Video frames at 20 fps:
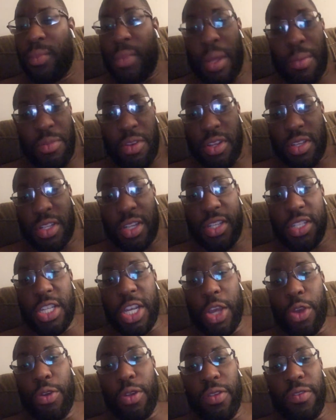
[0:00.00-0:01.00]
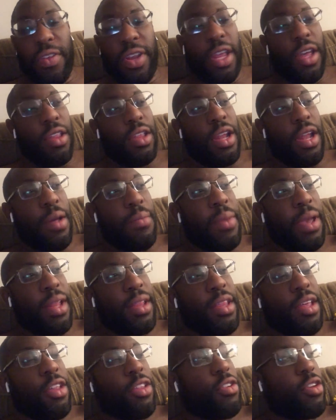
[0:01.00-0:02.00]
I'm just continuing the video that I
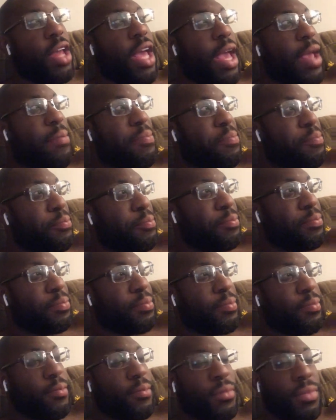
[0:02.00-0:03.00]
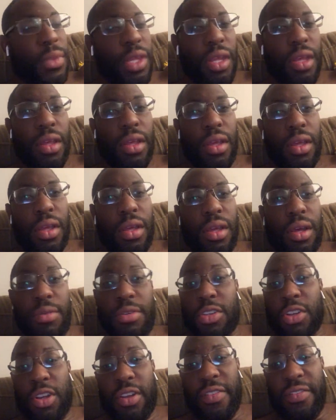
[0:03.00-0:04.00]
made the other day.
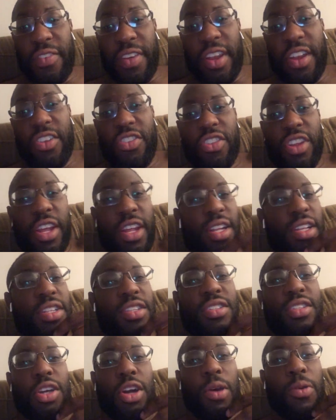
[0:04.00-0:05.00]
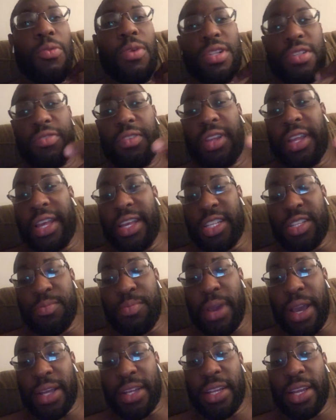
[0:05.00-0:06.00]
I'm just gonna finish it. So I wasn't really
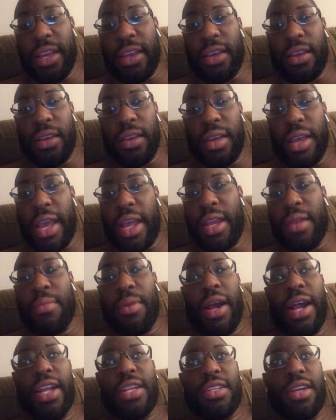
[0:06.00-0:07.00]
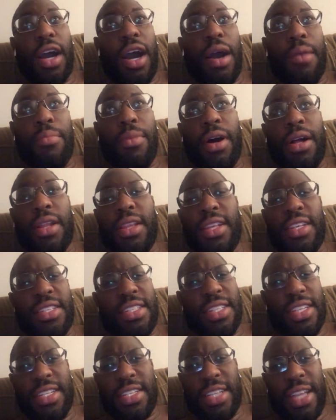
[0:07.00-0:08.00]
expecting anybody to hop on
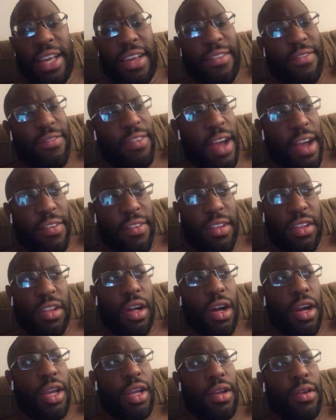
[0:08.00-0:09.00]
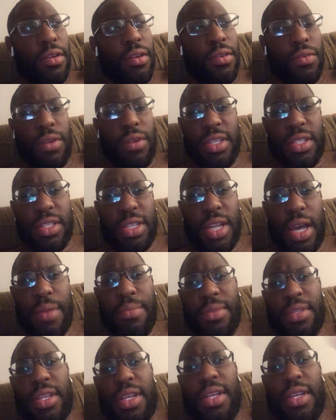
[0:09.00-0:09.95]
this. It's like 5 o'clock in the what time is